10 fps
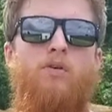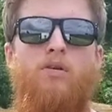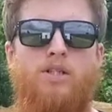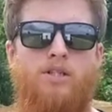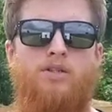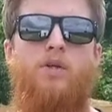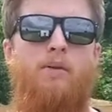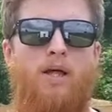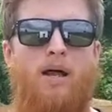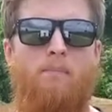a reason, so
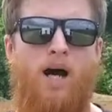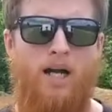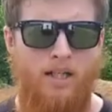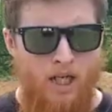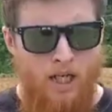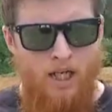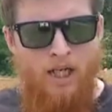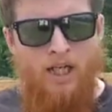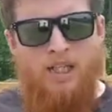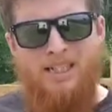keep that in mind.
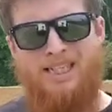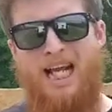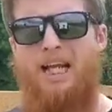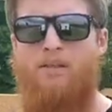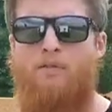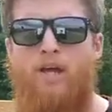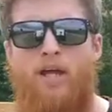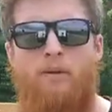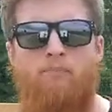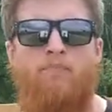Second
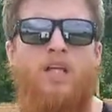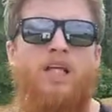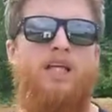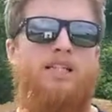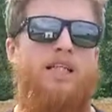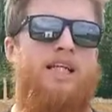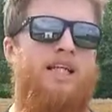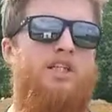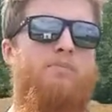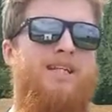thing is it
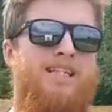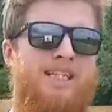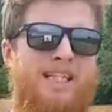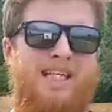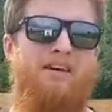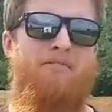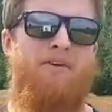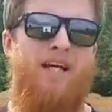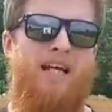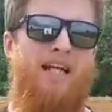needs to be stiff
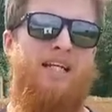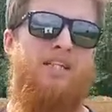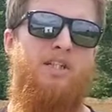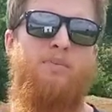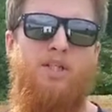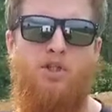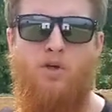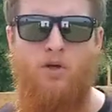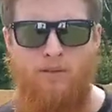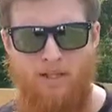and it needs to be
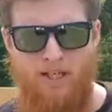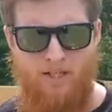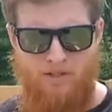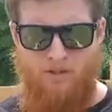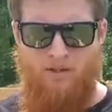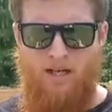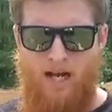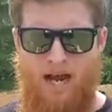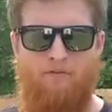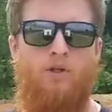sturdy because
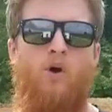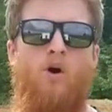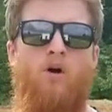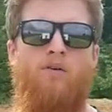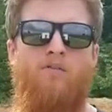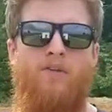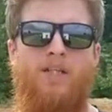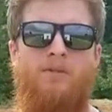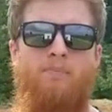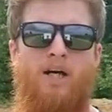after all,
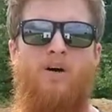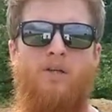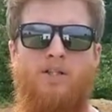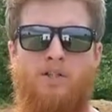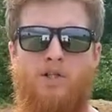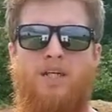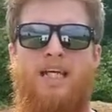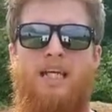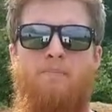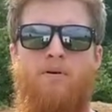this belt is to
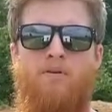keep